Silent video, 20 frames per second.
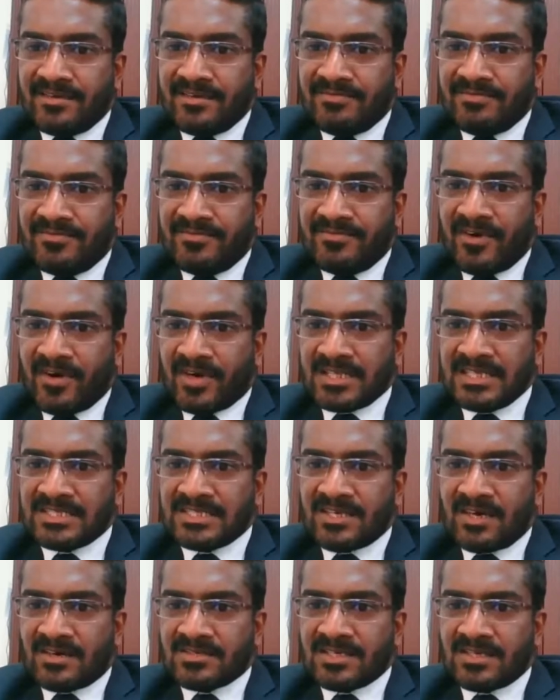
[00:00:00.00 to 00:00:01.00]
for the
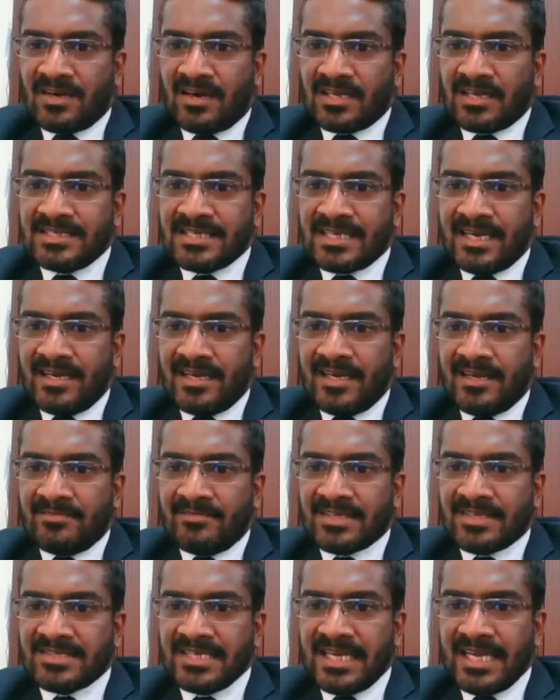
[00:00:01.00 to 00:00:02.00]
toxicological
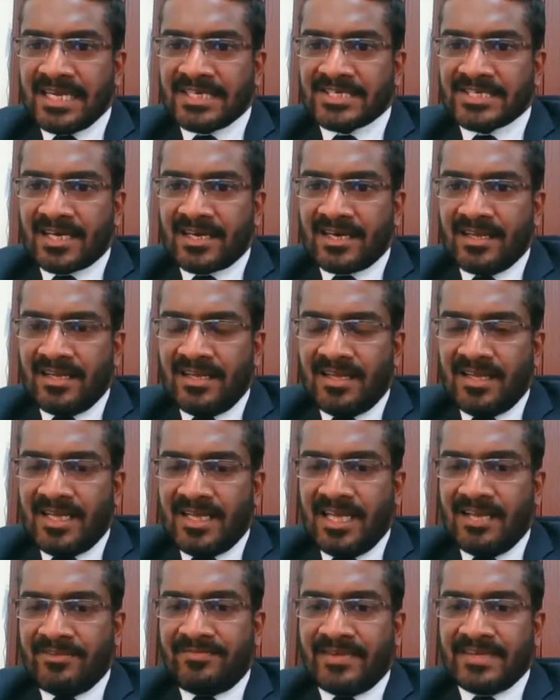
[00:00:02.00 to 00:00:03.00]
investigation?
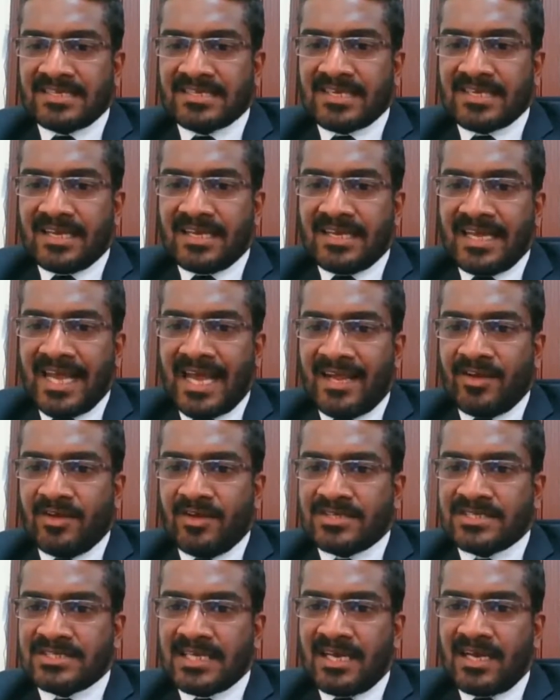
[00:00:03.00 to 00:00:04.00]
If yes, can
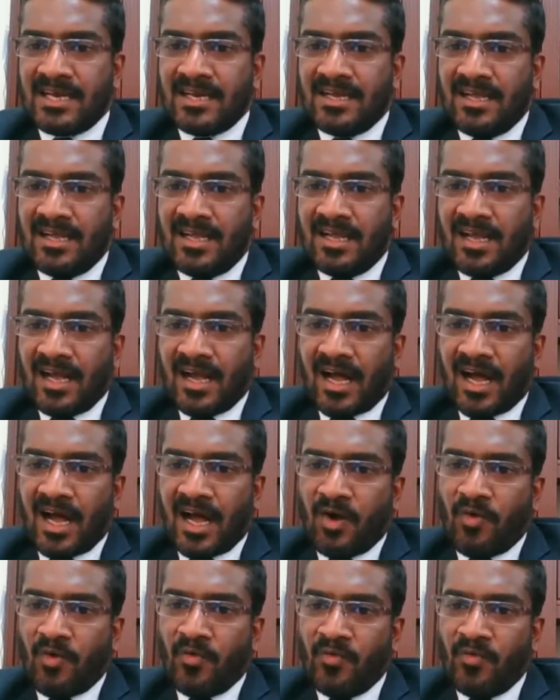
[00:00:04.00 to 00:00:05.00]
you tell
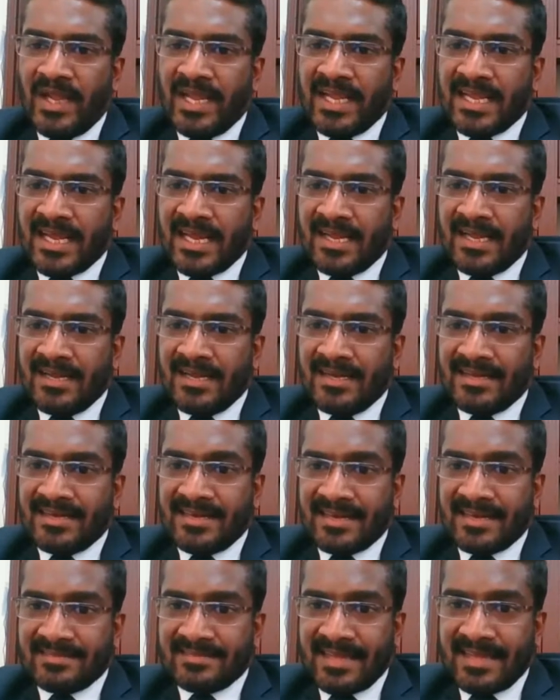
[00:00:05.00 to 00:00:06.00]
how we can
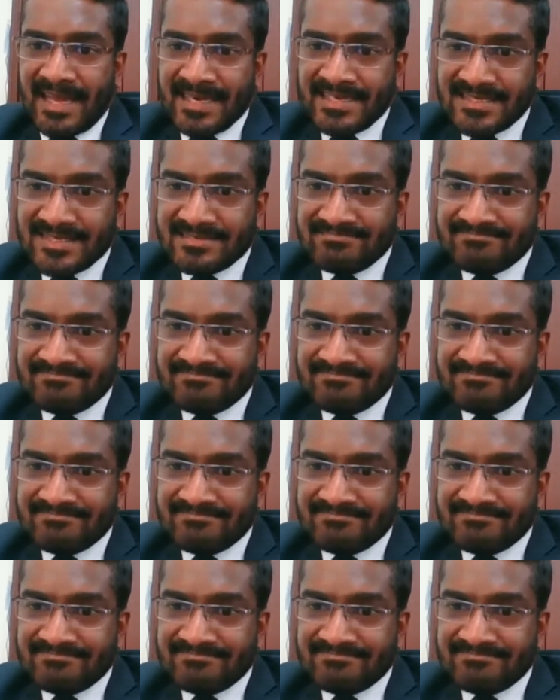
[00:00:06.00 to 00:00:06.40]
detect that?